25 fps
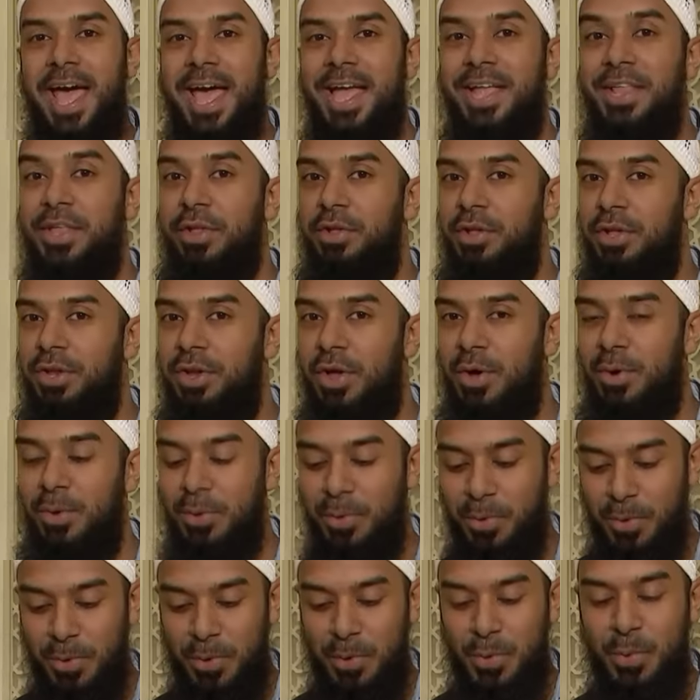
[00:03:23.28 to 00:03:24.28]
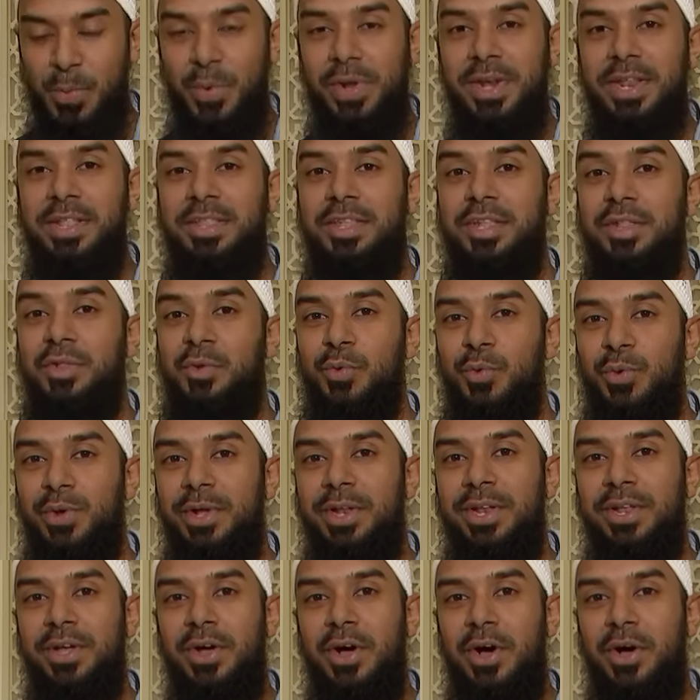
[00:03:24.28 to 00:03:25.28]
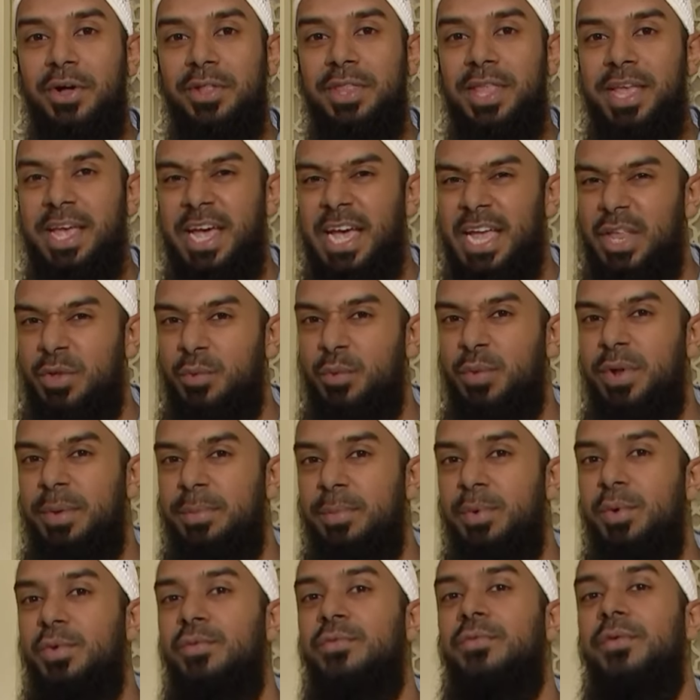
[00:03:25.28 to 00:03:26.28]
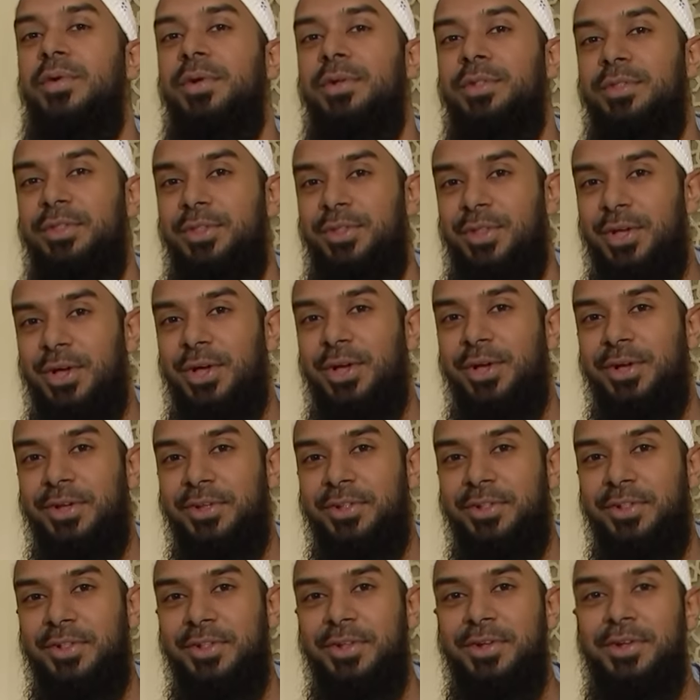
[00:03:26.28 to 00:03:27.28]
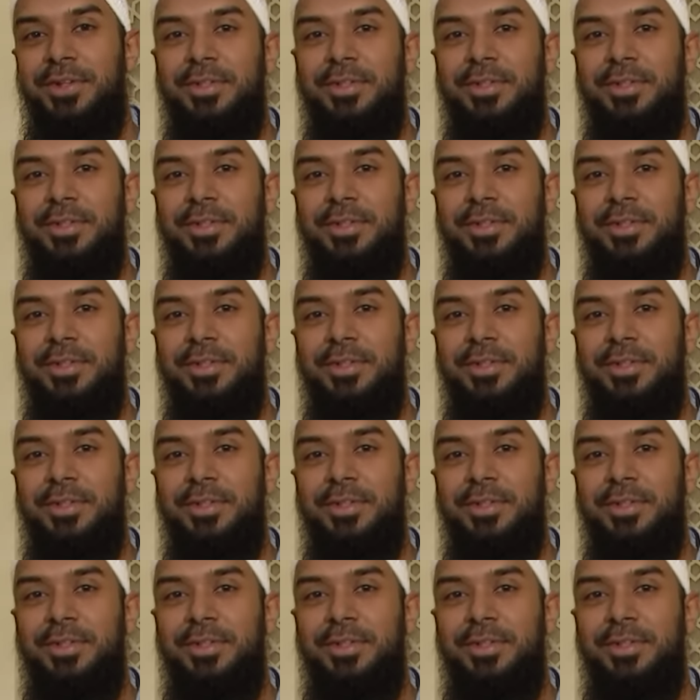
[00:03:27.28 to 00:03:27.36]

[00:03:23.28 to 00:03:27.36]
And you know, when it is really hot, it removes dirt.